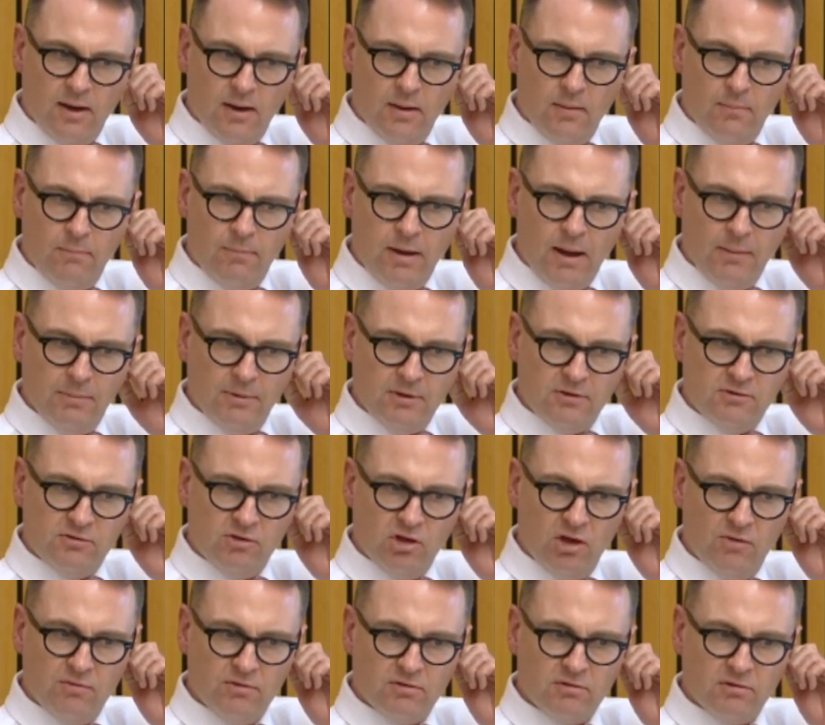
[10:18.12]
public
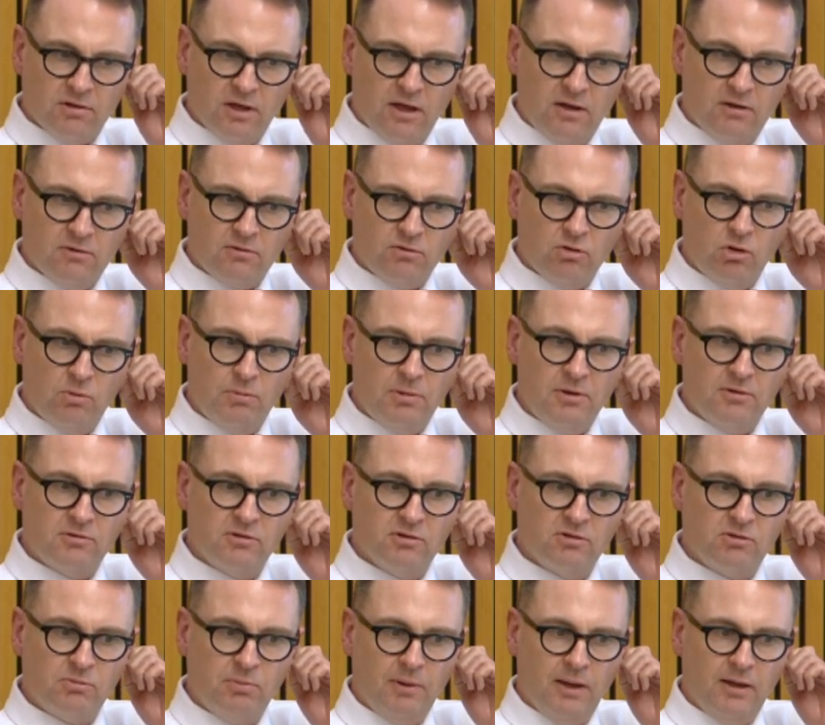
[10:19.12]
service leaders could be
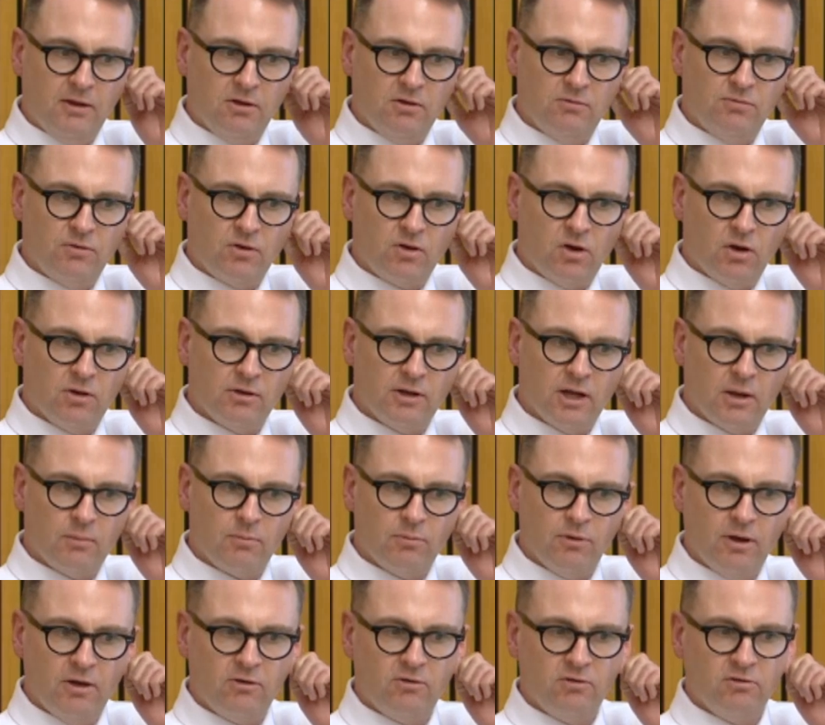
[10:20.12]
suspended for conduct
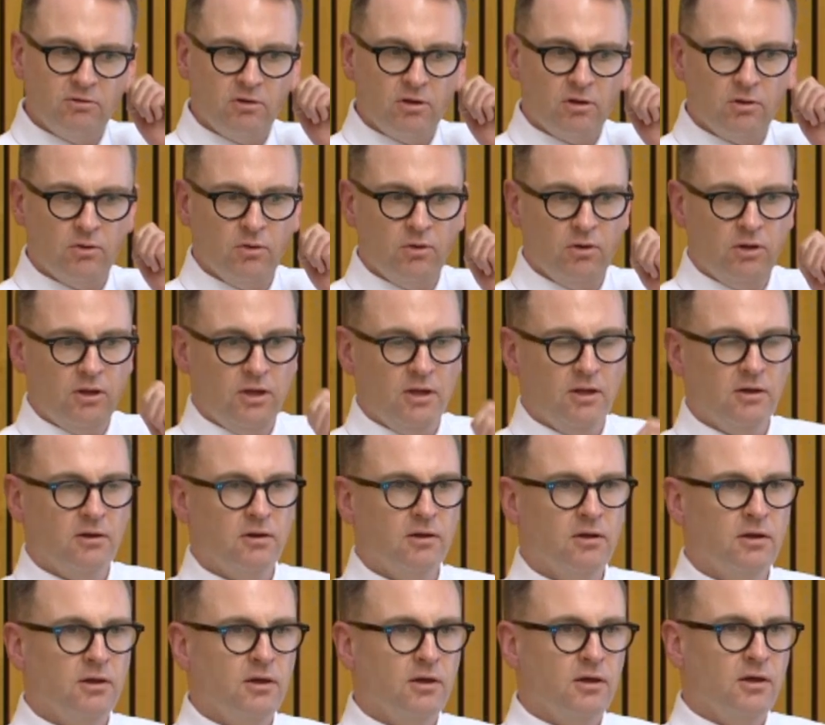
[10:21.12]
breaches, including at
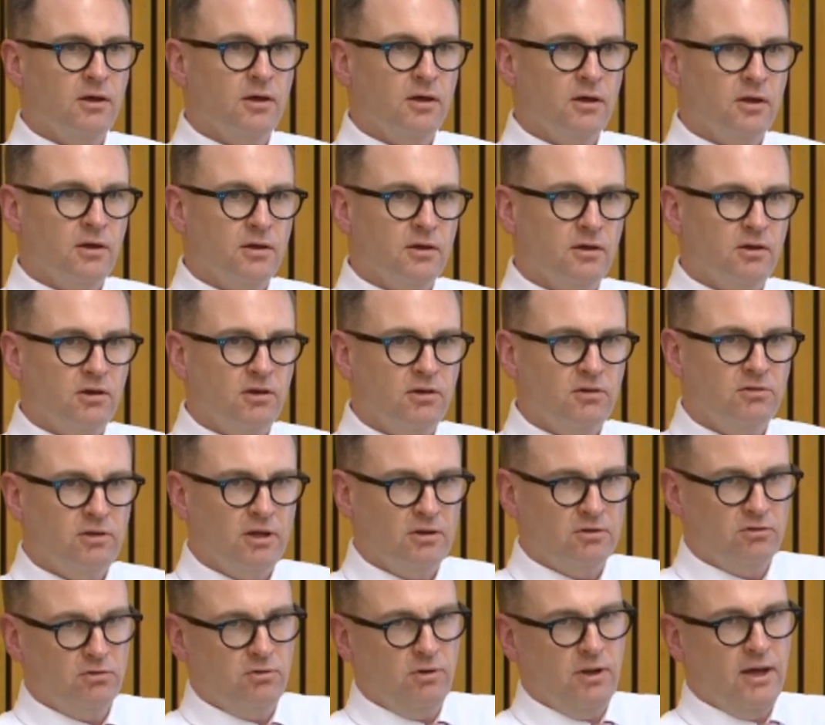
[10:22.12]

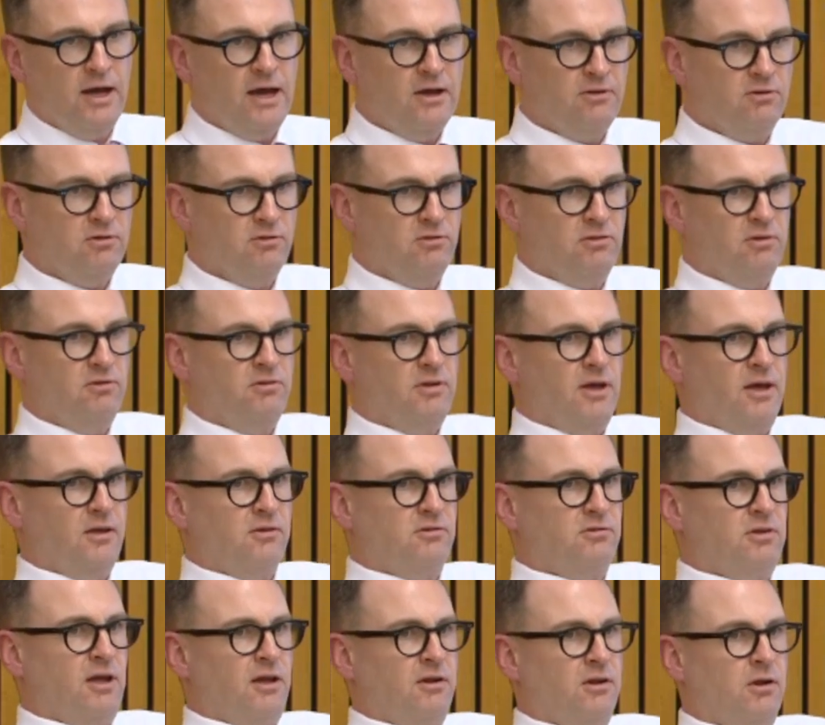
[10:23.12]
statutory agencies as
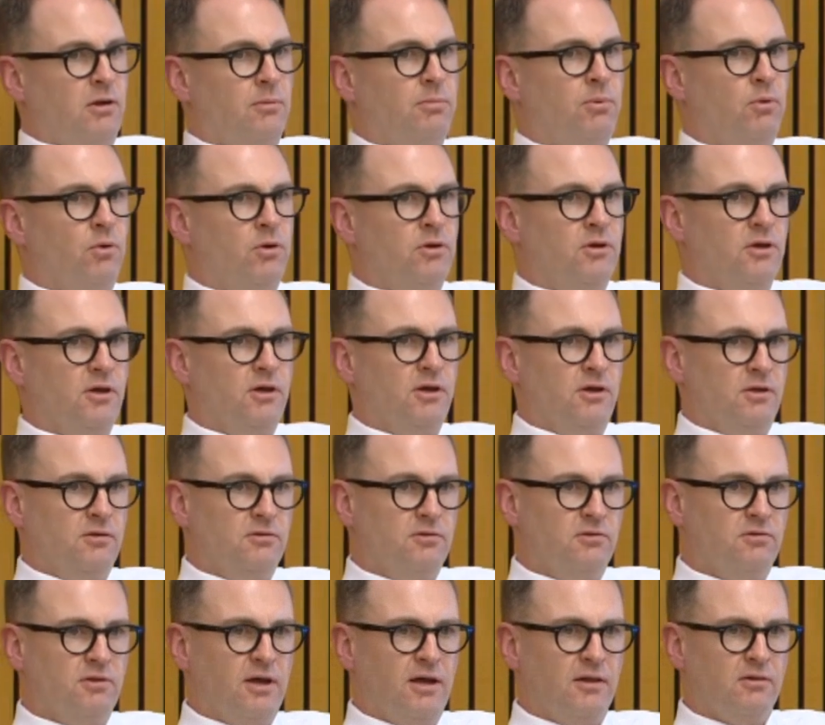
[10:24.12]
stat appointees.
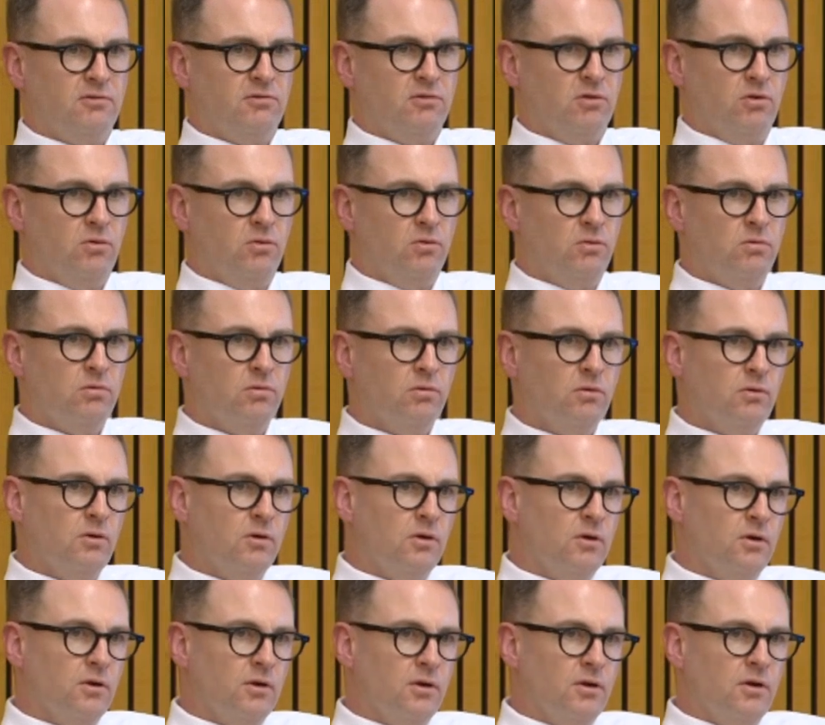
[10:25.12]
Is that still
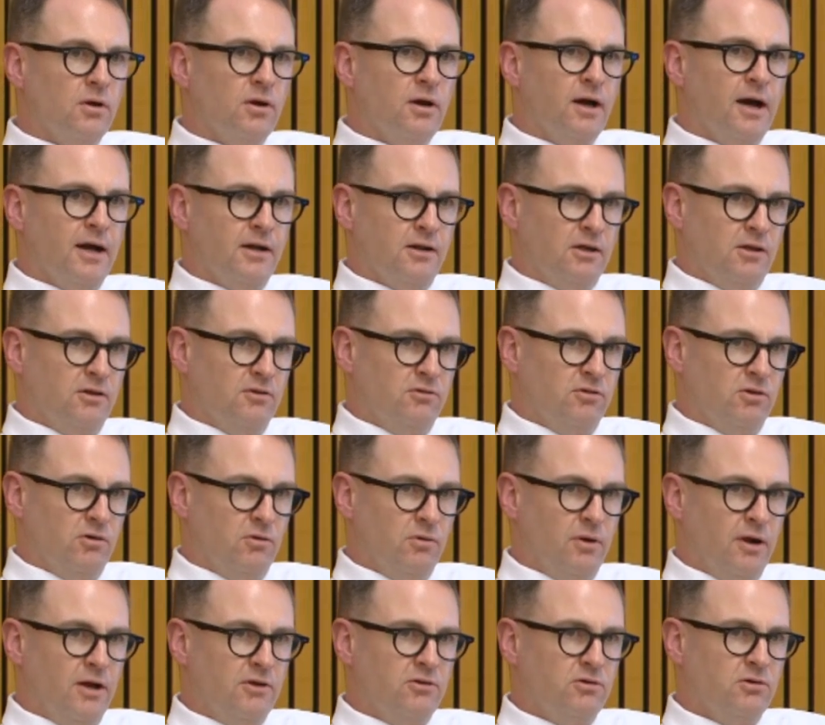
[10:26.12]
under
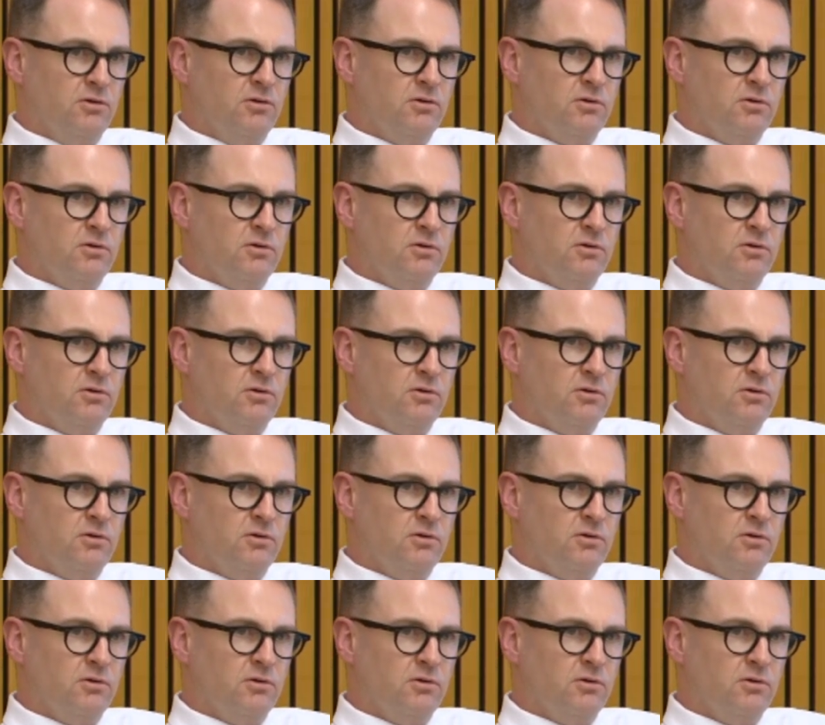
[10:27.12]
consideration?